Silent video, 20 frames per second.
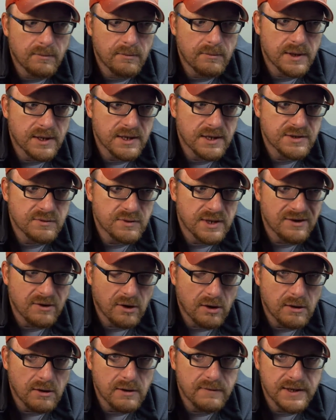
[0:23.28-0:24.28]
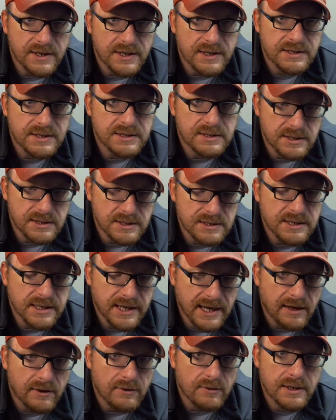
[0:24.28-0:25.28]
because at the heart of it is a
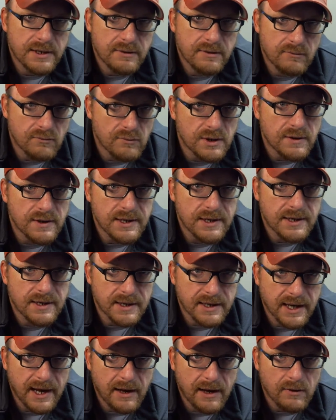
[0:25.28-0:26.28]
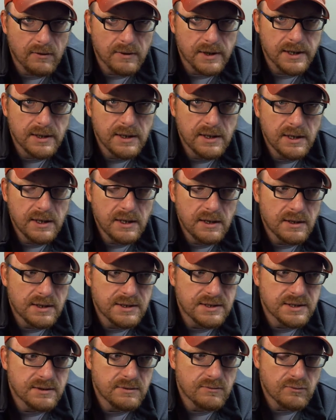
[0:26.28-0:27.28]
calorie really a calorie?
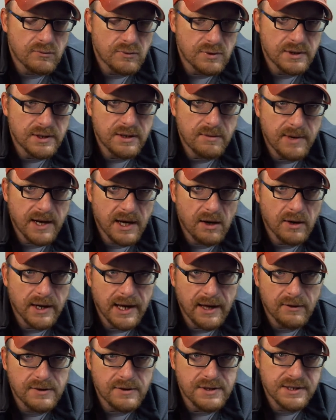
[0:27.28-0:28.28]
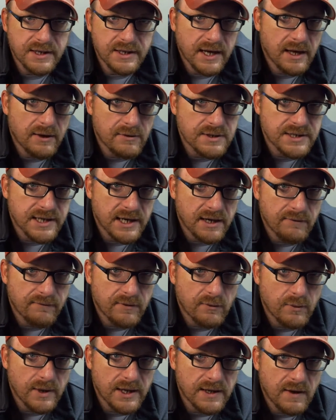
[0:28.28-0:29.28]
Is it really about calories in, calories out
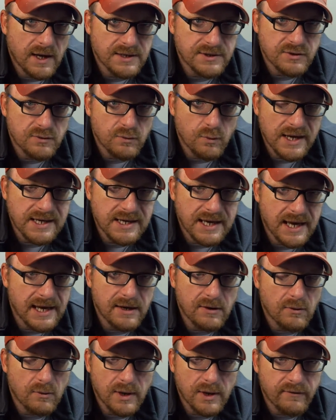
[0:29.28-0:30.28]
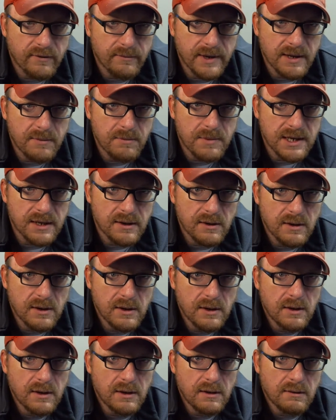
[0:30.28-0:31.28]
for weight loss or weight gain or whatever it may be?
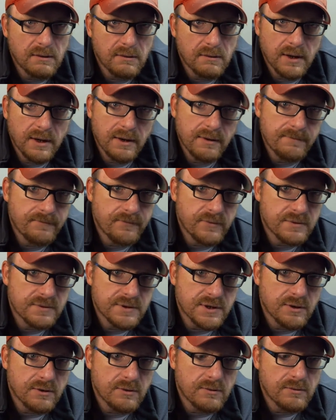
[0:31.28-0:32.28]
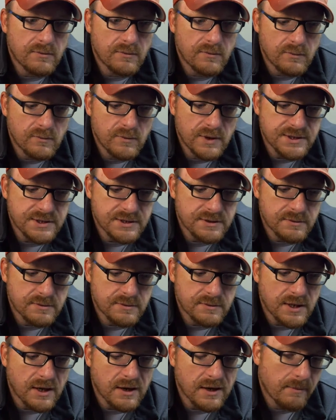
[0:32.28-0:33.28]
Okay, so let's
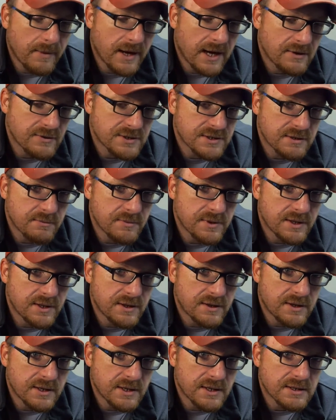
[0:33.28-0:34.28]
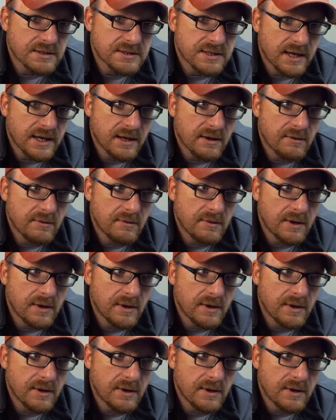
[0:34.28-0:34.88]
talk about some of the things that